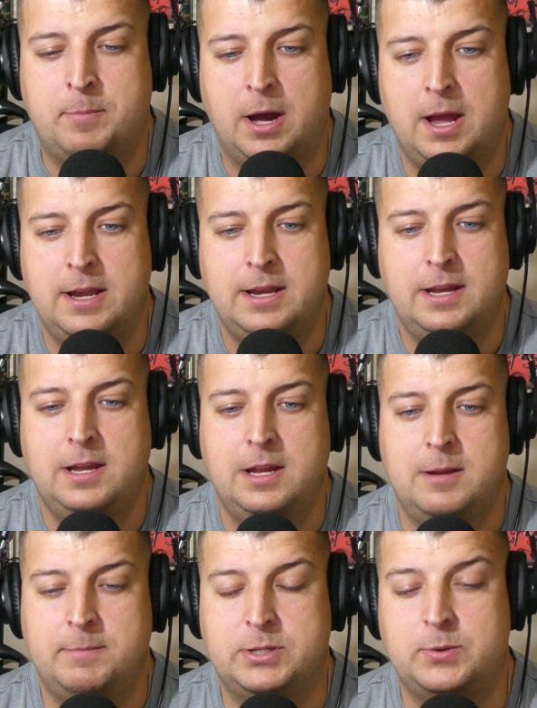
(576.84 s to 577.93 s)
But
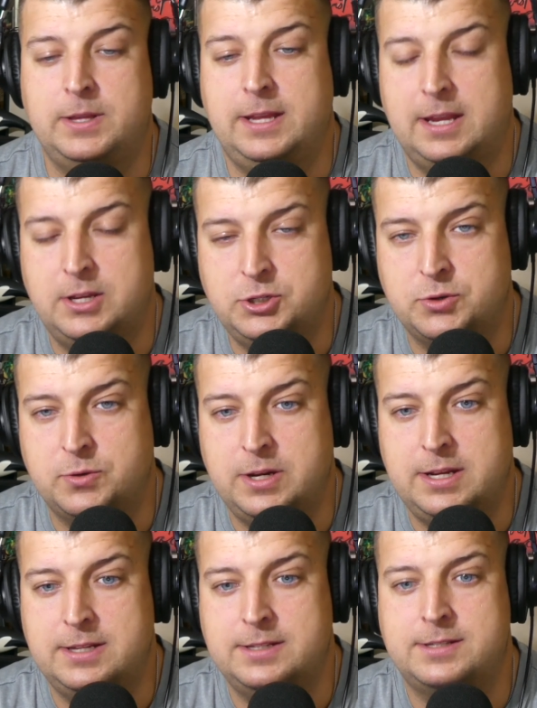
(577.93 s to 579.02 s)
between the
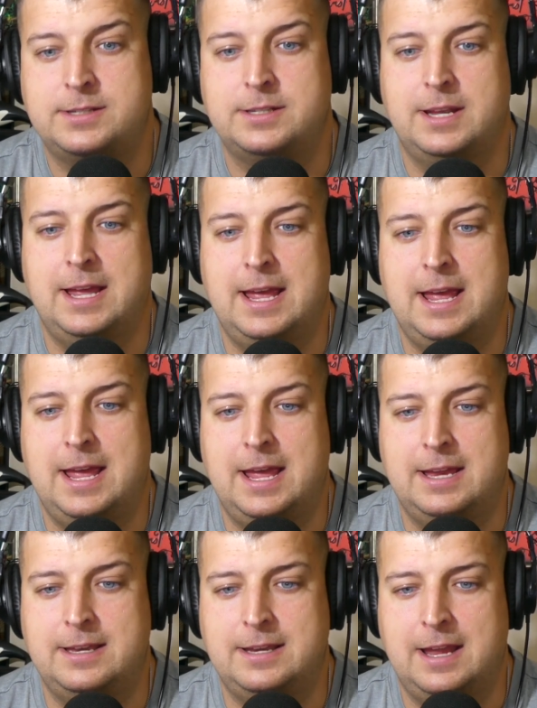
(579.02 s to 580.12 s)
injuries
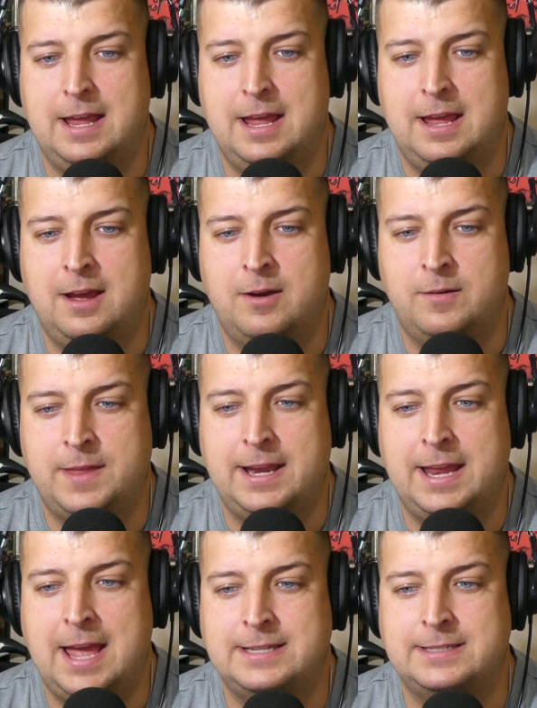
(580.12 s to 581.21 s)
and uh,
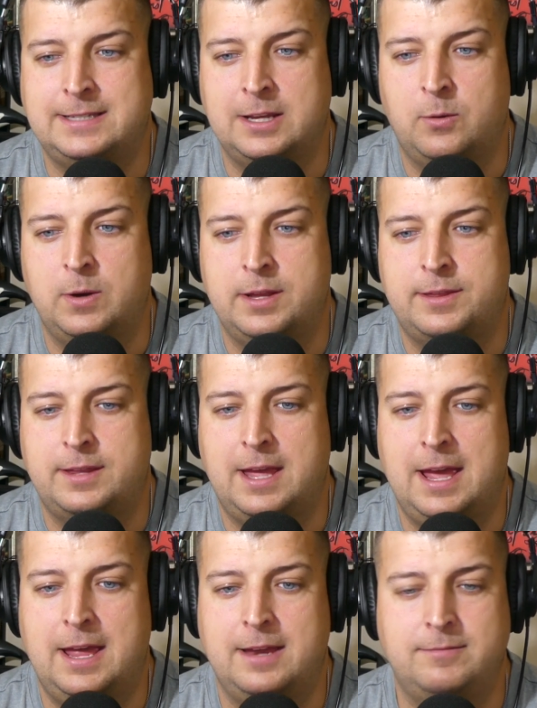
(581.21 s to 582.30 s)
that he had to deal with,
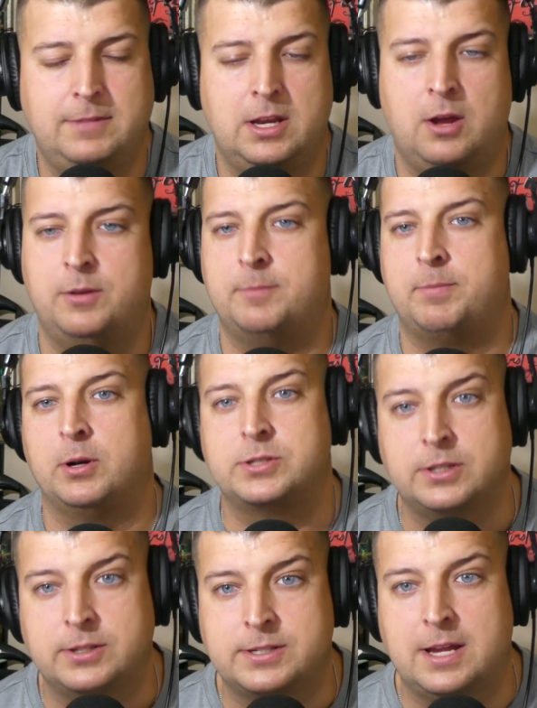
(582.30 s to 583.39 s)
and you know, the
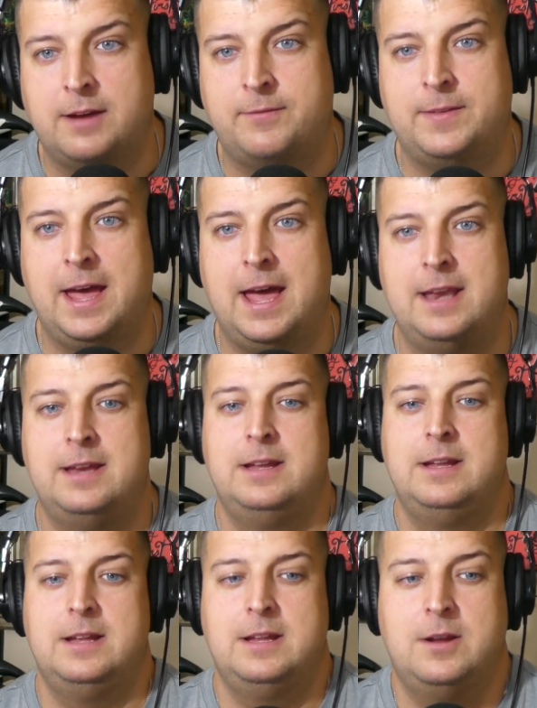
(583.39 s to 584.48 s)
personal stuff that
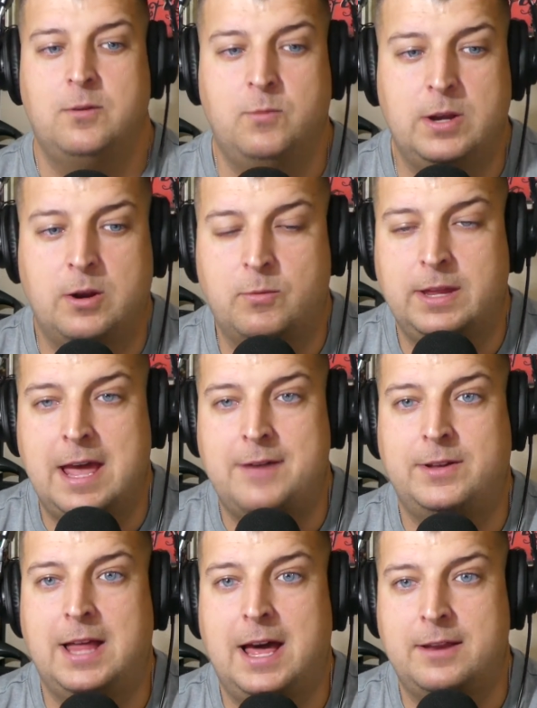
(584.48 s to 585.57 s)
we don't really
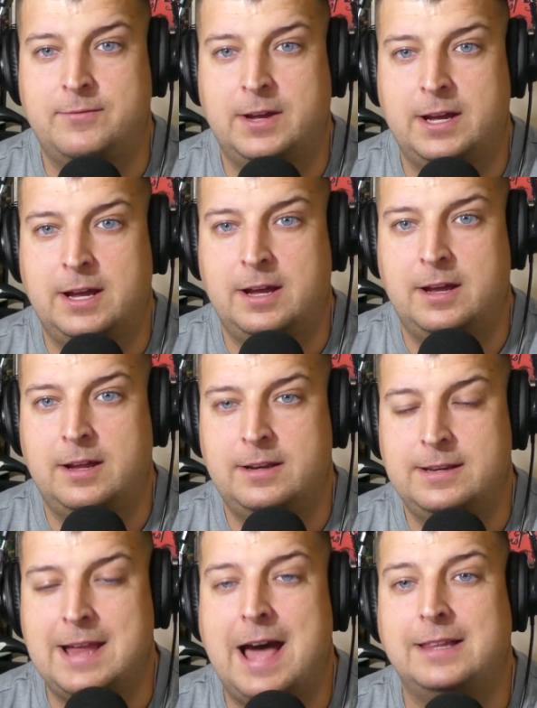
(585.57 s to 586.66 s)
have a lot of uh,
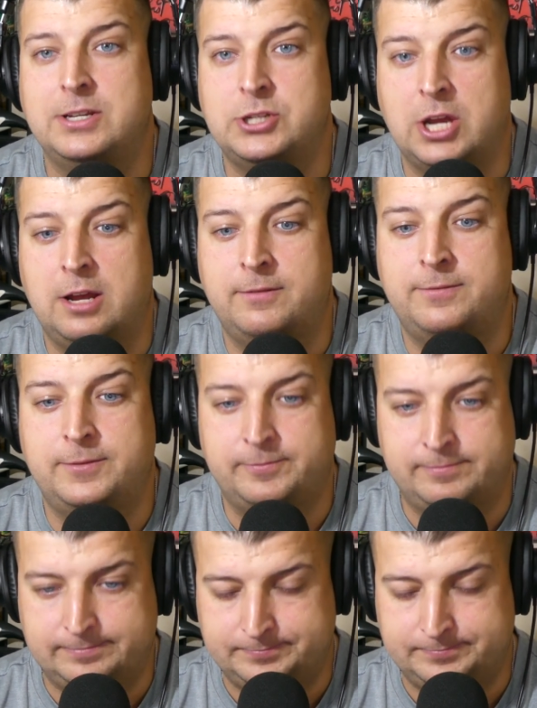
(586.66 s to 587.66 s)
knowledge of.